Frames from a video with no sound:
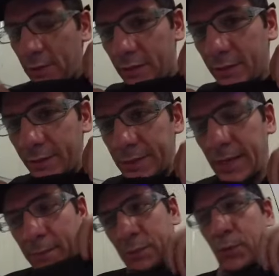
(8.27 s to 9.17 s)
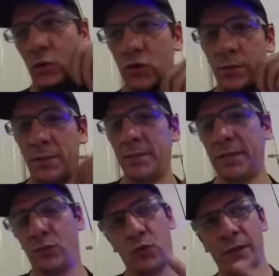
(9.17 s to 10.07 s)
with some sponsor
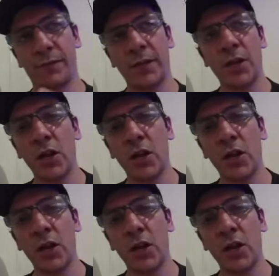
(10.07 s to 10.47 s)
maybe to give